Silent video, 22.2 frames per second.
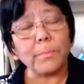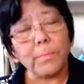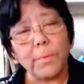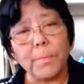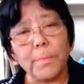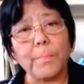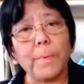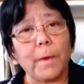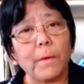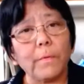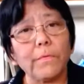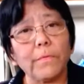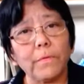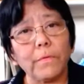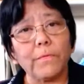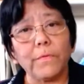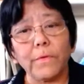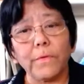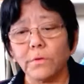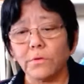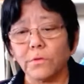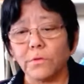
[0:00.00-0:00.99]
prepare for the
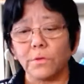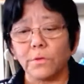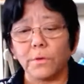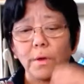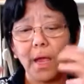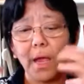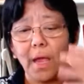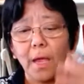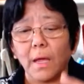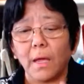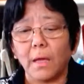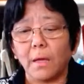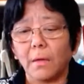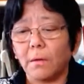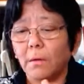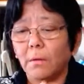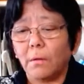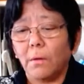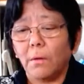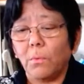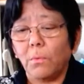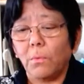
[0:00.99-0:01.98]
future. And
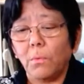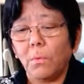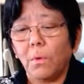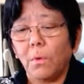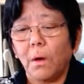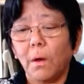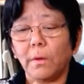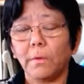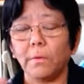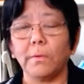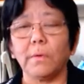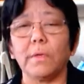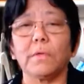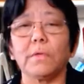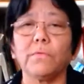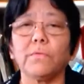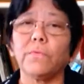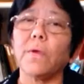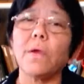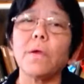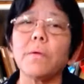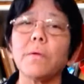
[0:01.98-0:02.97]
water is
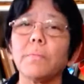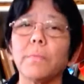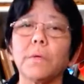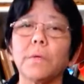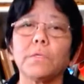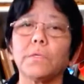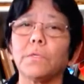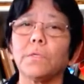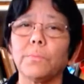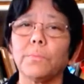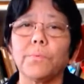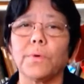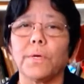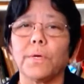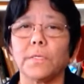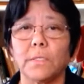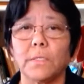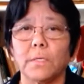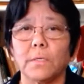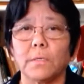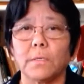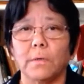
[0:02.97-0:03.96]
very much in the
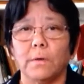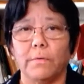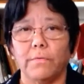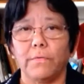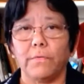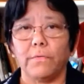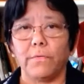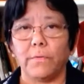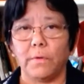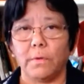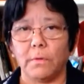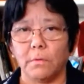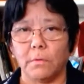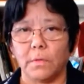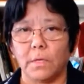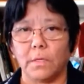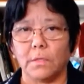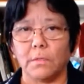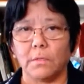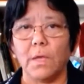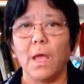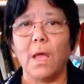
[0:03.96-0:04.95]
present of
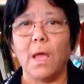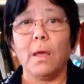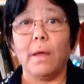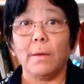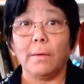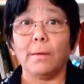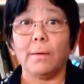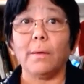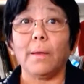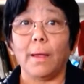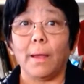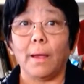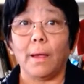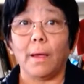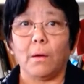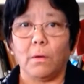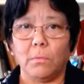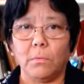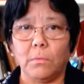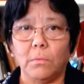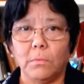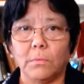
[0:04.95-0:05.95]
feelings
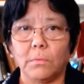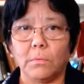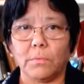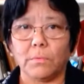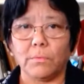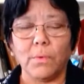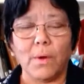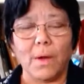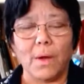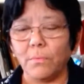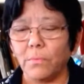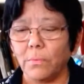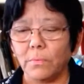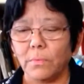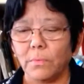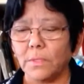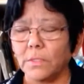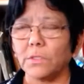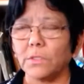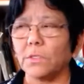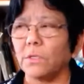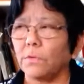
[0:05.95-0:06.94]
now. What
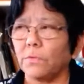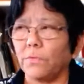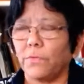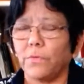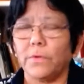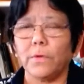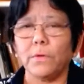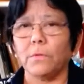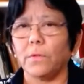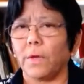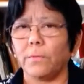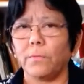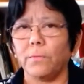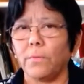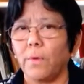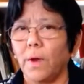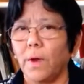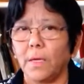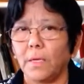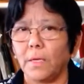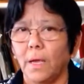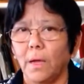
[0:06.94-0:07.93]
does this feel like
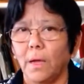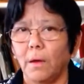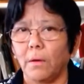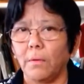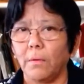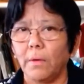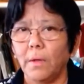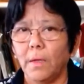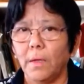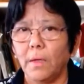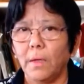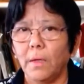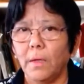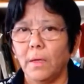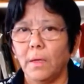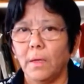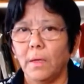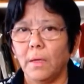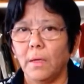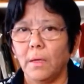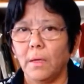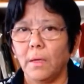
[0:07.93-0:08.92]
right now?
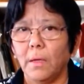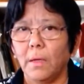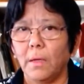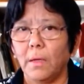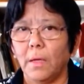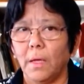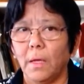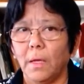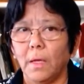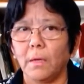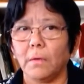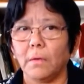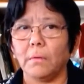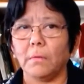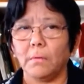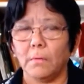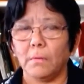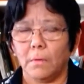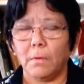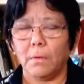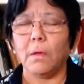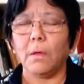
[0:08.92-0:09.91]
And
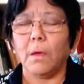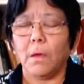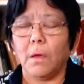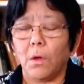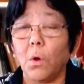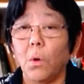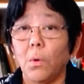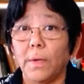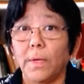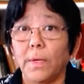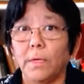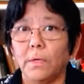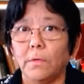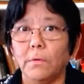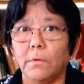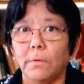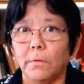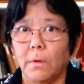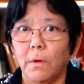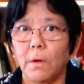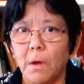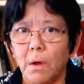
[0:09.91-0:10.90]
going into
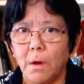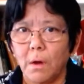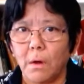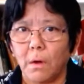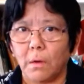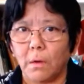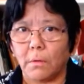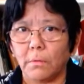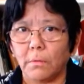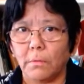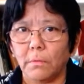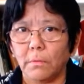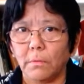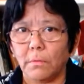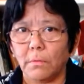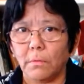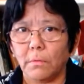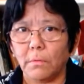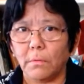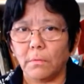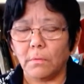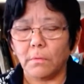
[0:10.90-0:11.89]
the heart.
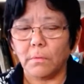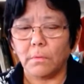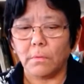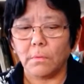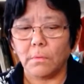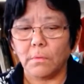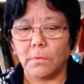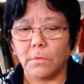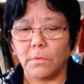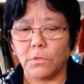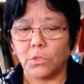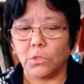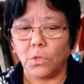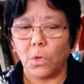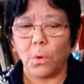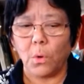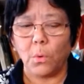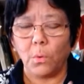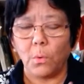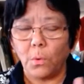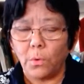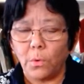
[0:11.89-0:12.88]

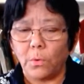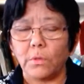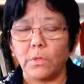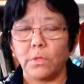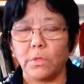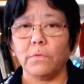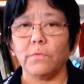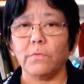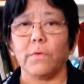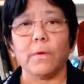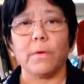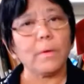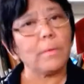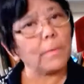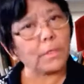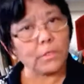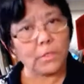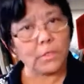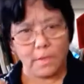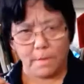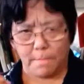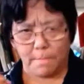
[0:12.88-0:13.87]
So Earth is very
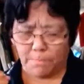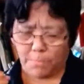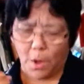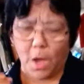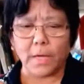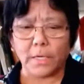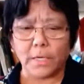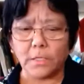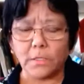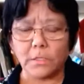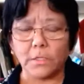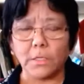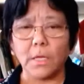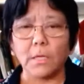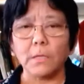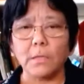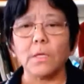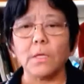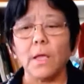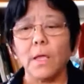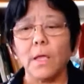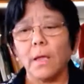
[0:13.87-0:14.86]
much in the body
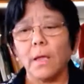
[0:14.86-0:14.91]
sense.